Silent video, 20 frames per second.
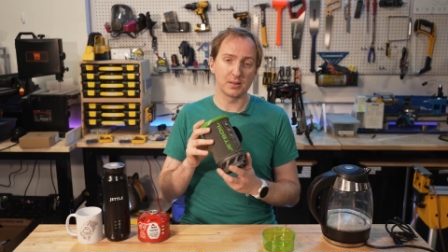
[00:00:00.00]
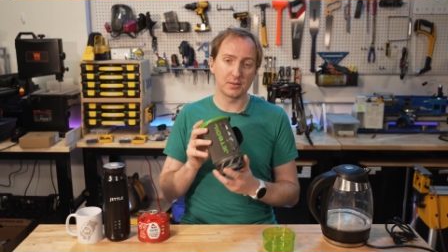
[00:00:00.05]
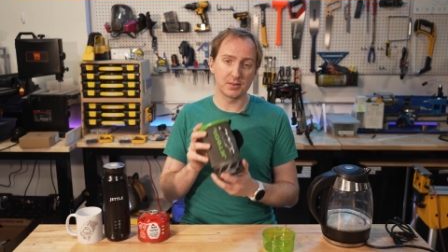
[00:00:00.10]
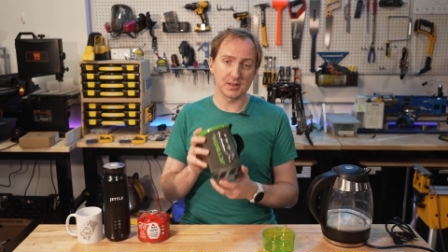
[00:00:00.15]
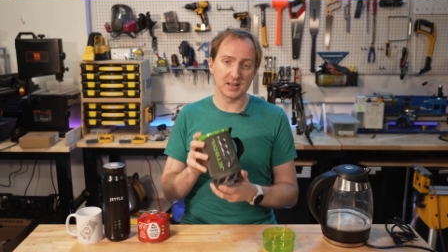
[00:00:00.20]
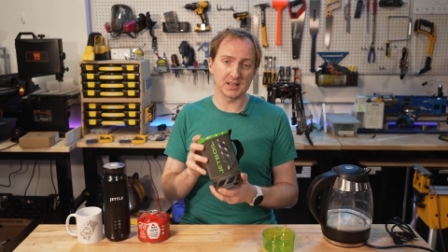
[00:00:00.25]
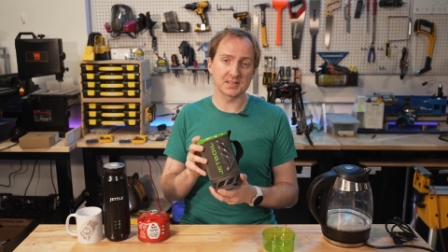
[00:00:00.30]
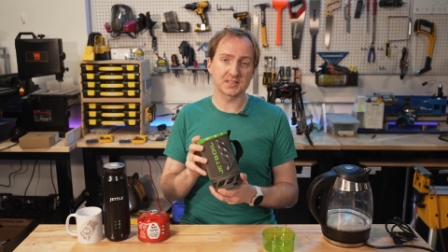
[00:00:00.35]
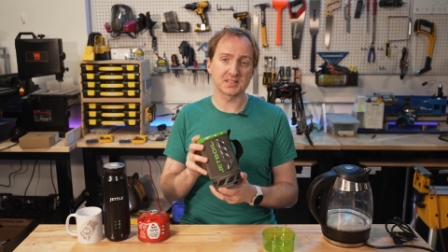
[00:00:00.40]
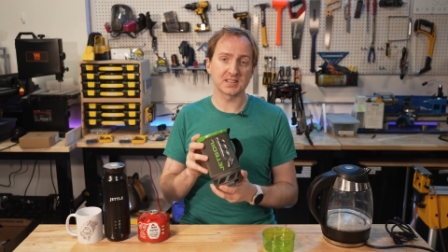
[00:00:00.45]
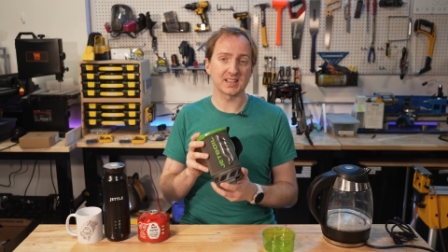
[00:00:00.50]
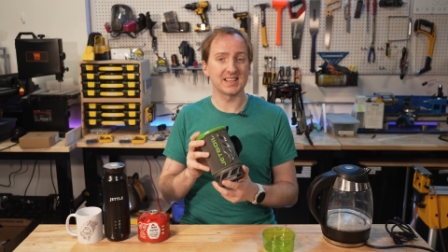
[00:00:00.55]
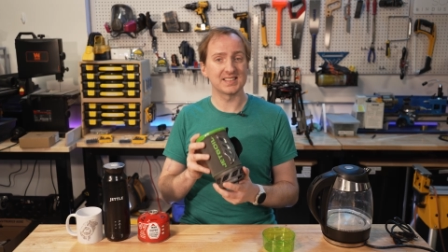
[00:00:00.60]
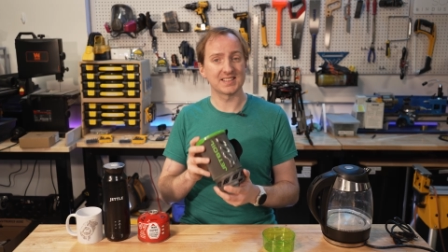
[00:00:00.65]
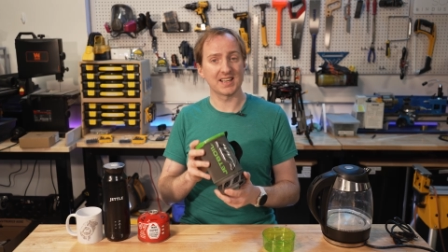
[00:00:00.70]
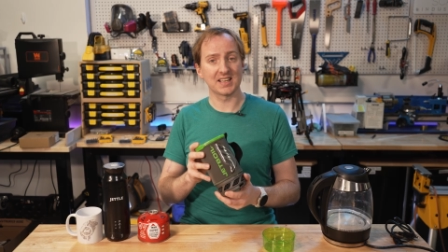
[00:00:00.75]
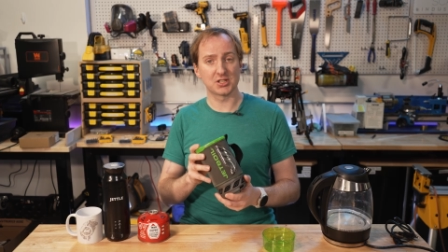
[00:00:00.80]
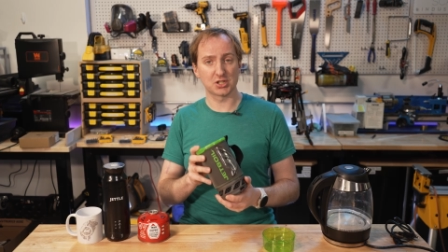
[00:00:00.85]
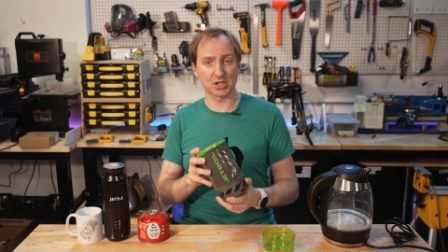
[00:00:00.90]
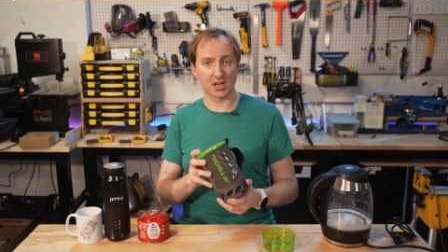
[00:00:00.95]
This is
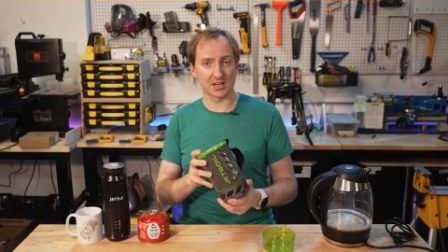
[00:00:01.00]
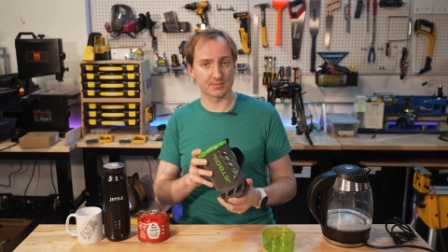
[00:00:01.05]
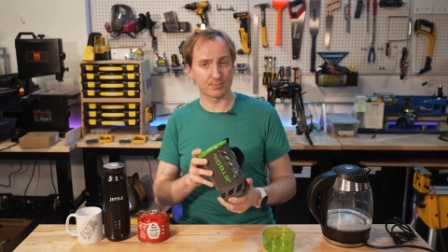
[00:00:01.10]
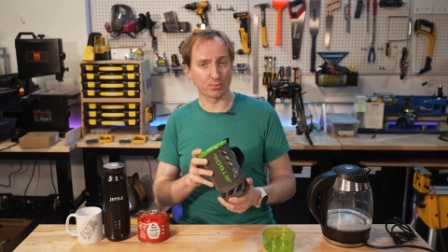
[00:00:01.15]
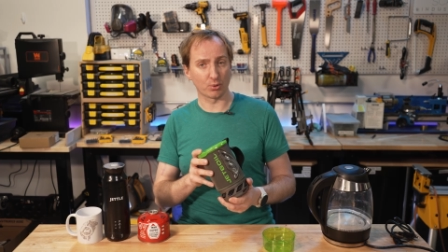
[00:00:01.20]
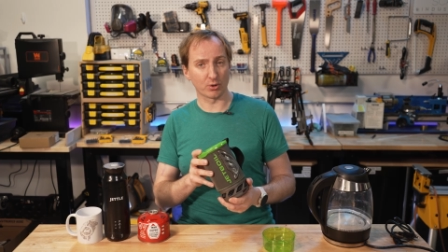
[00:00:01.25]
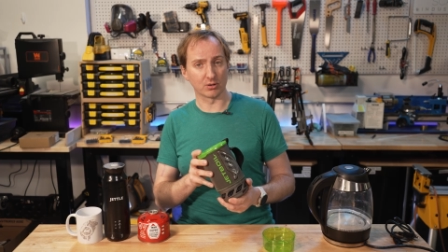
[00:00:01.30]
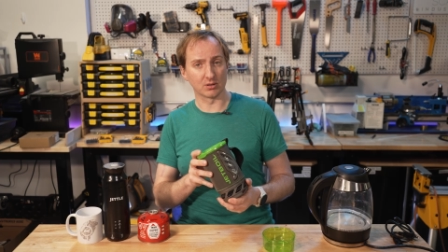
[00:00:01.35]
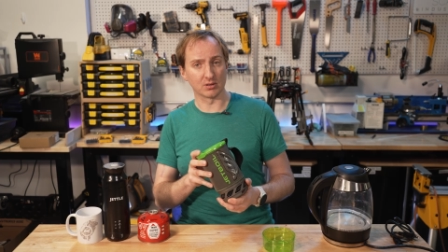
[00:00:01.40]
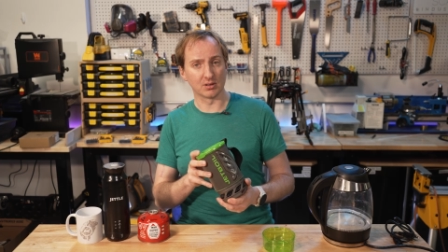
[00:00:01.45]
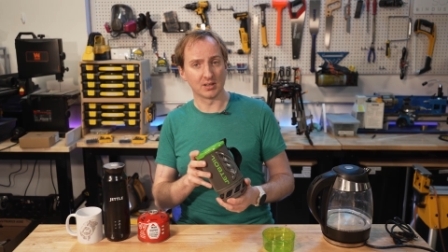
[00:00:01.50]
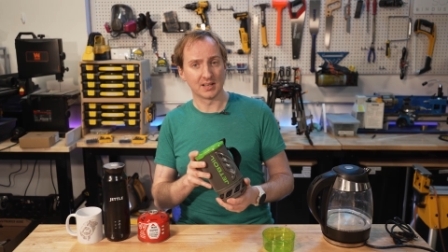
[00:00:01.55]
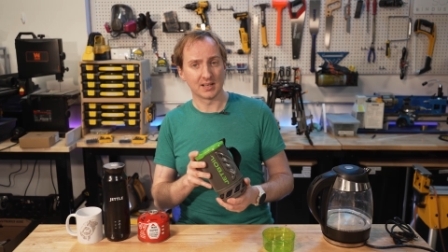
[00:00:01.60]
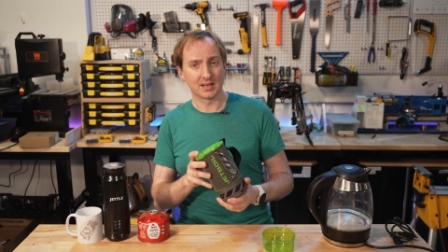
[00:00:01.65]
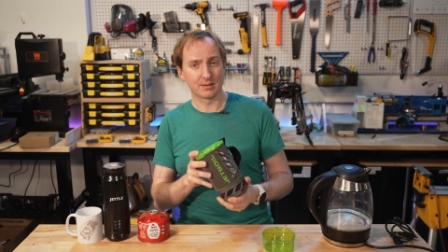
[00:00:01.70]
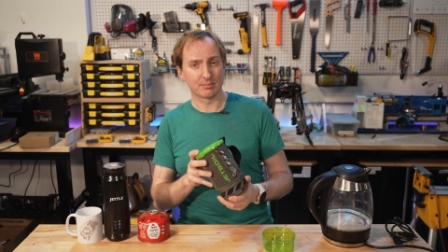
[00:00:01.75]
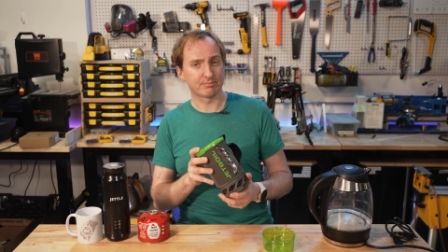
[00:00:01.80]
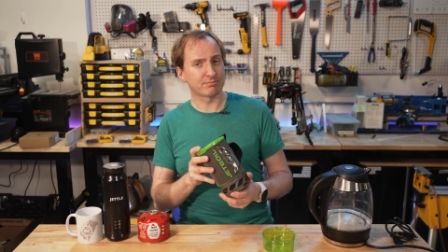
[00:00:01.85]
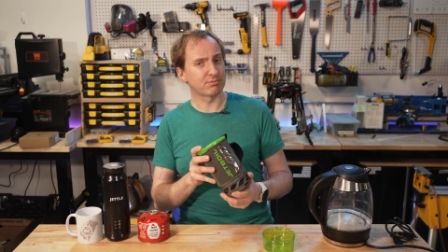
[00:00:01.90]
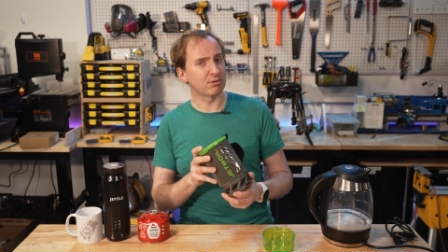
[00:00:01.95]
a jet boil.
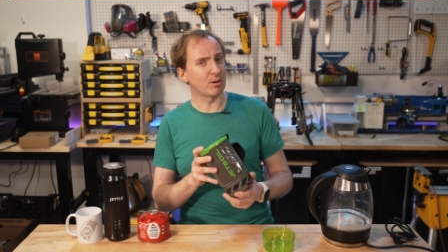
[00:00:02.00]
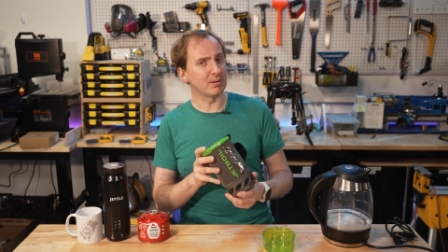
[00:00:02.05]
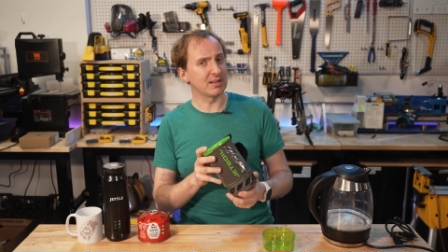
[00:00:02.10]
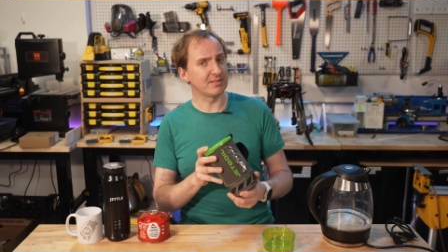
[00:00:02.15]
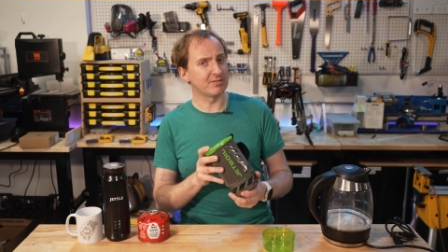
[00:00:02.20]
Probably